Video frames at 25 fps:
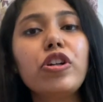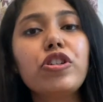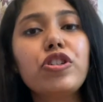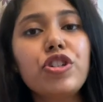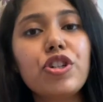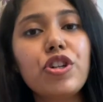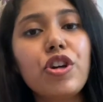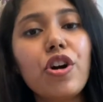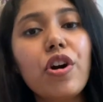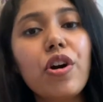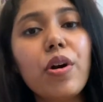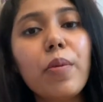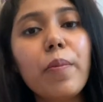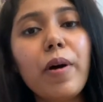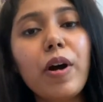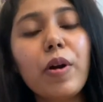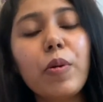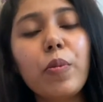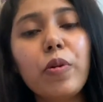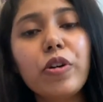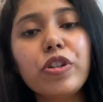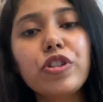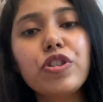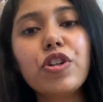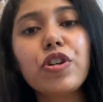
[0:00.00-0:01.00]
sure about
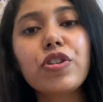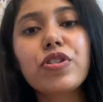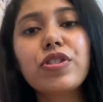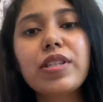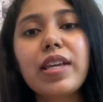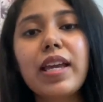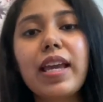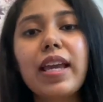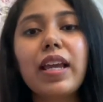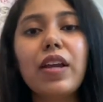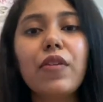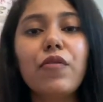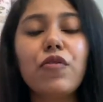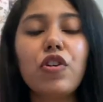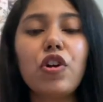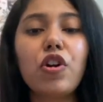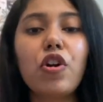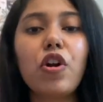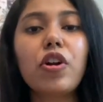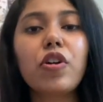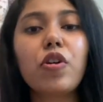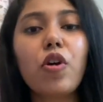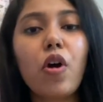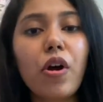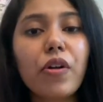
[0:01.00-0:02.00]
what you're saying, if you're
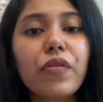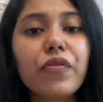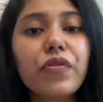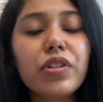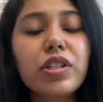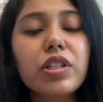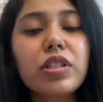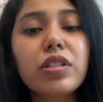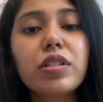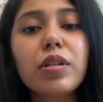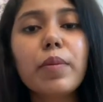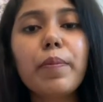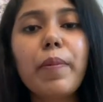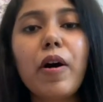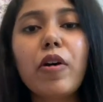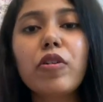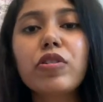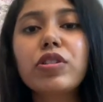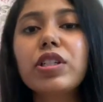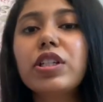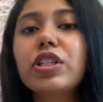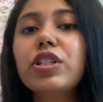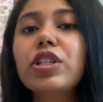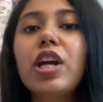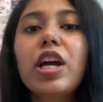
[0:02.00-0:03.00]
not confident
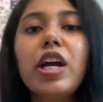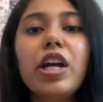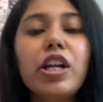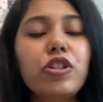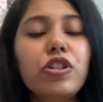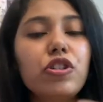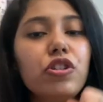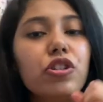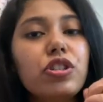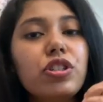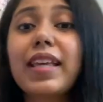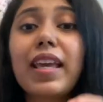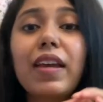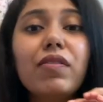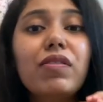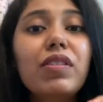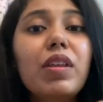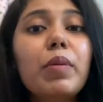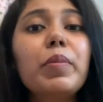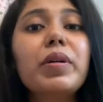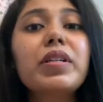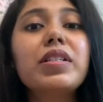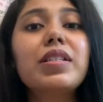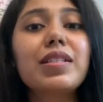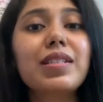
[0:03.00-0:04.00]
about it, just give
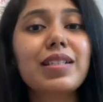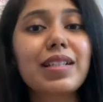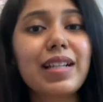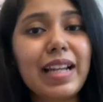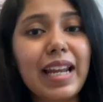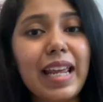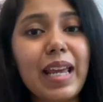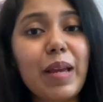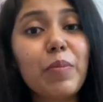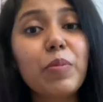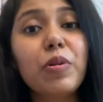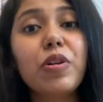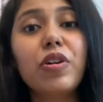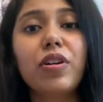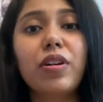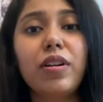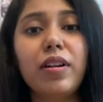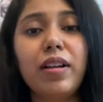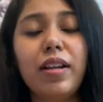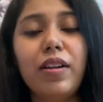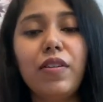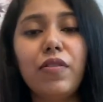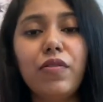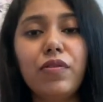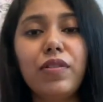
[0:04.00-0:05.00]
them a disclaimer
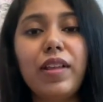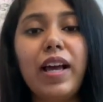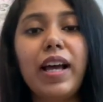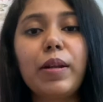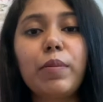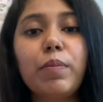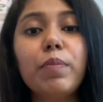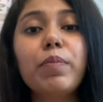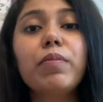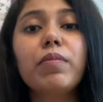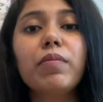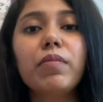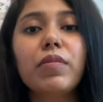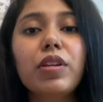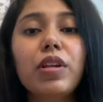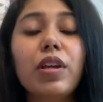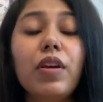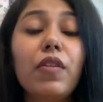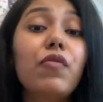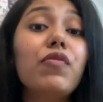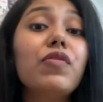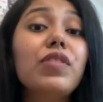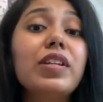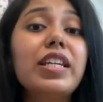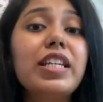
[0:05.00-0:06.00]

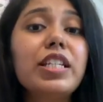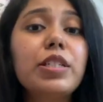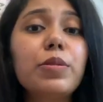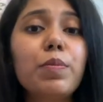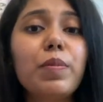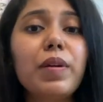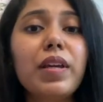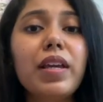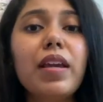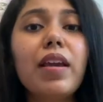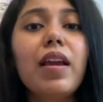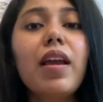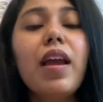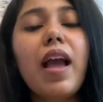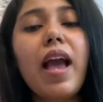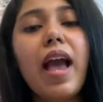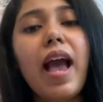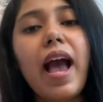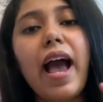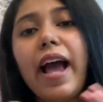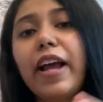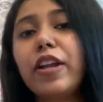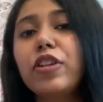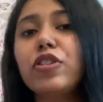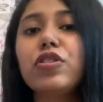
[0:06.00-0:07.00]
if need be,
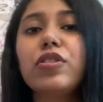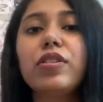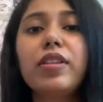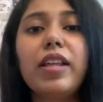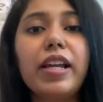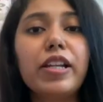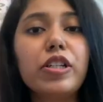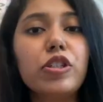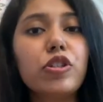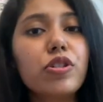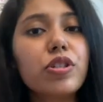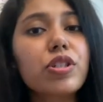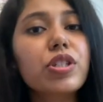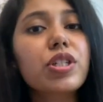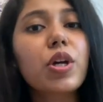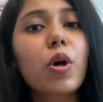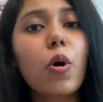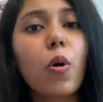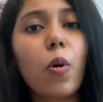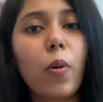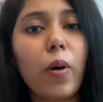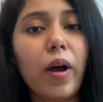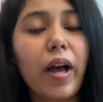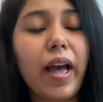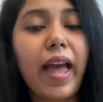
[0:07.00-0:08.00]
and then just
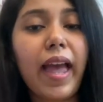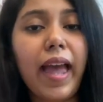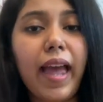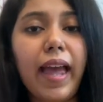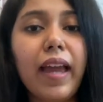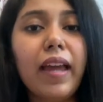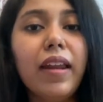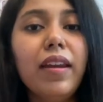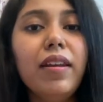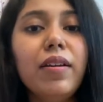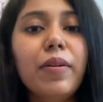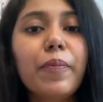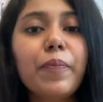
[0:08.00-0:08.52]
go ahead.